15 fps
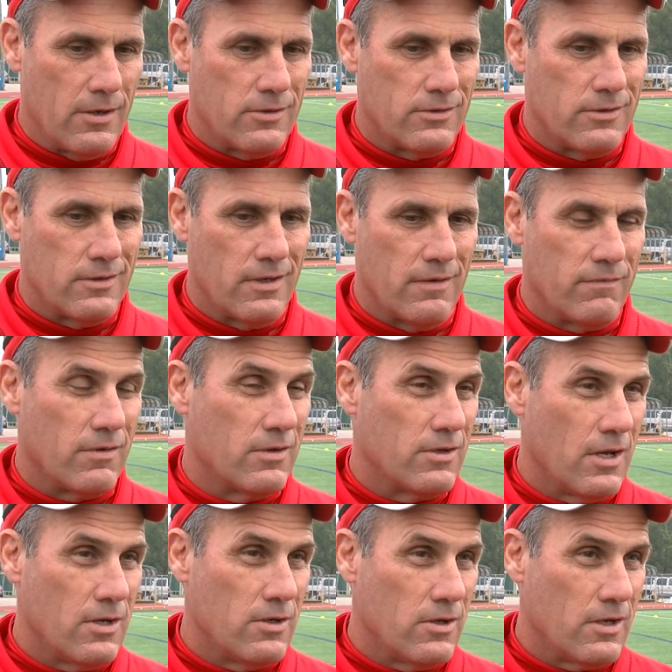is they've
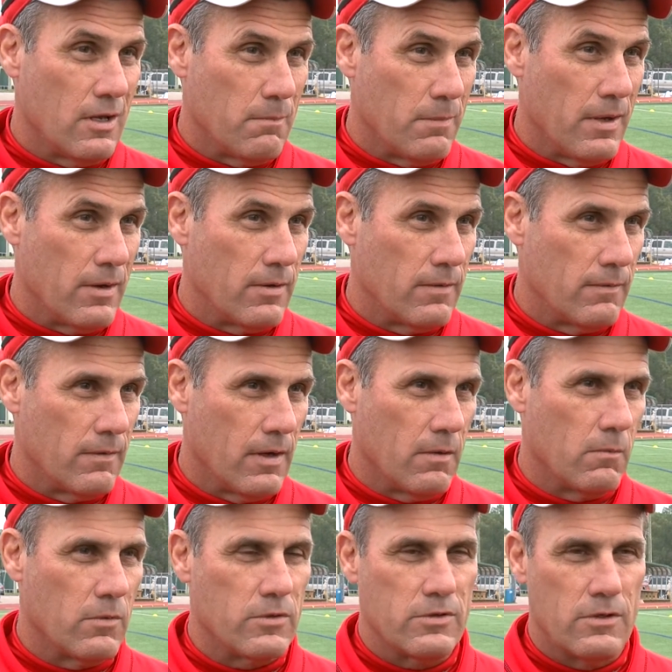continued to get better,
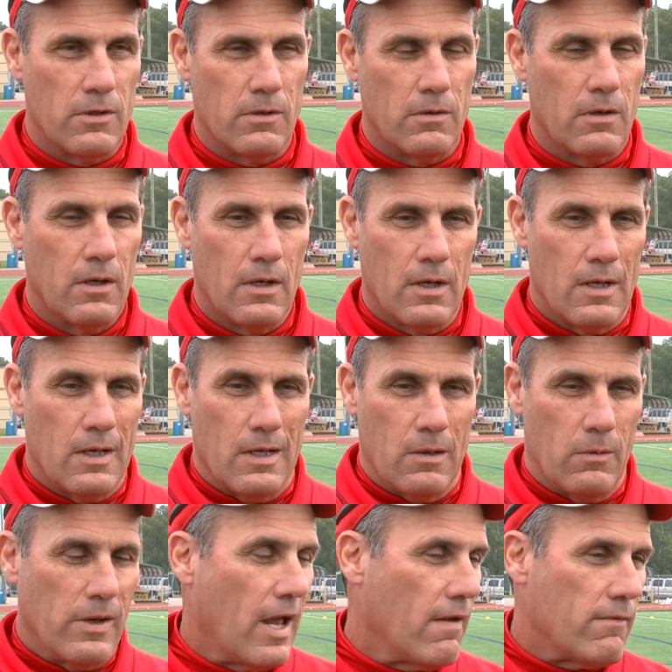and we're still
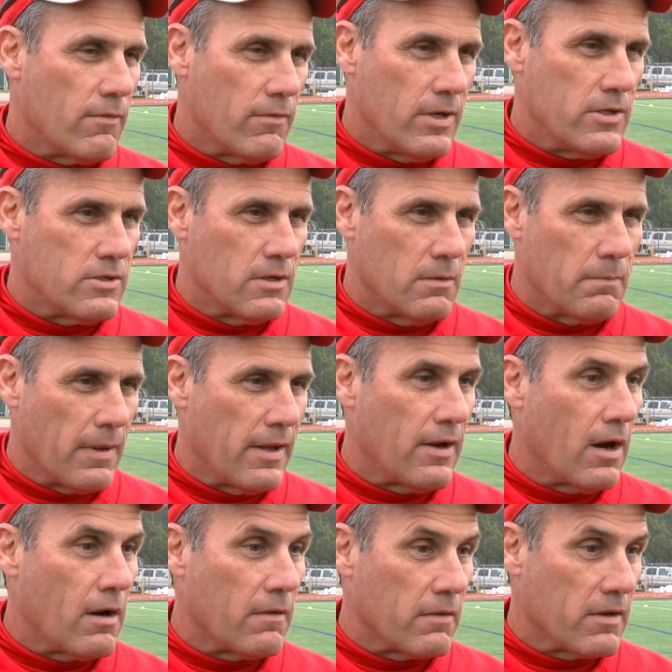we haven't reached played
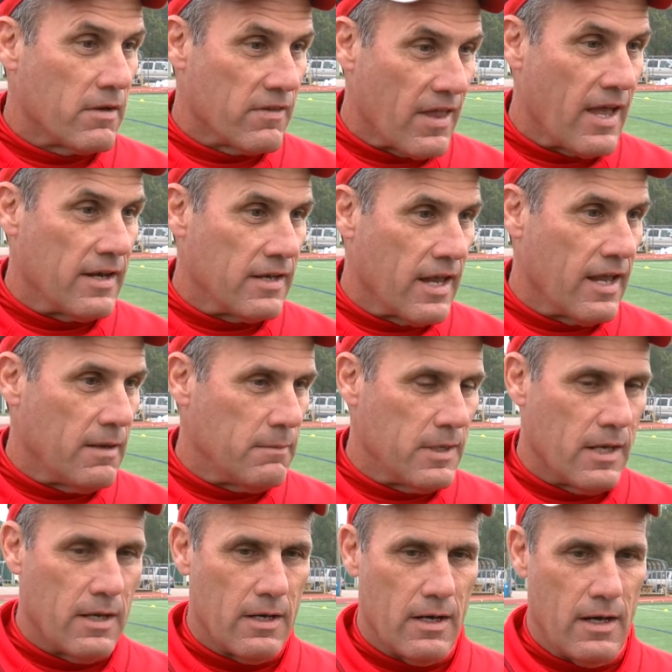our that game
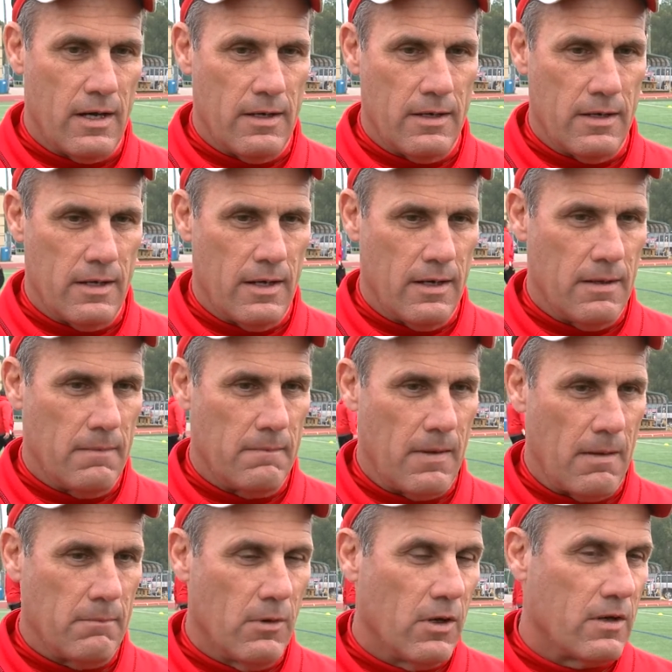yet, and uh,
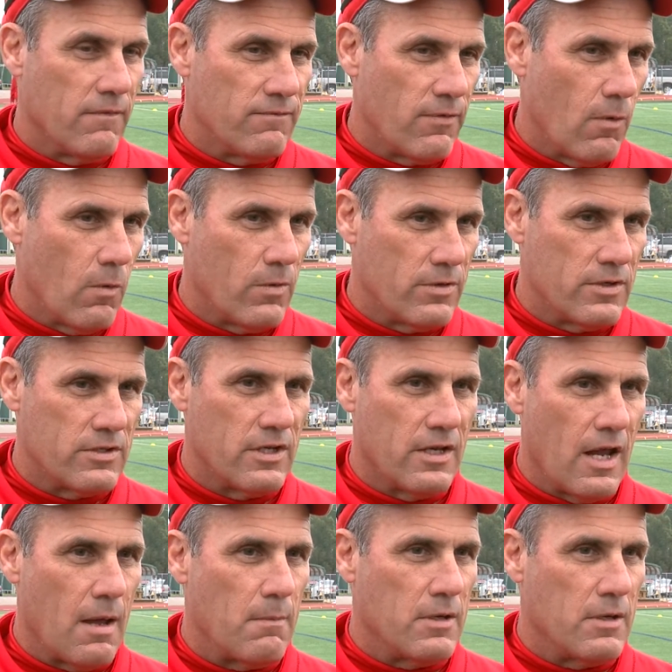I'm looking forward to see how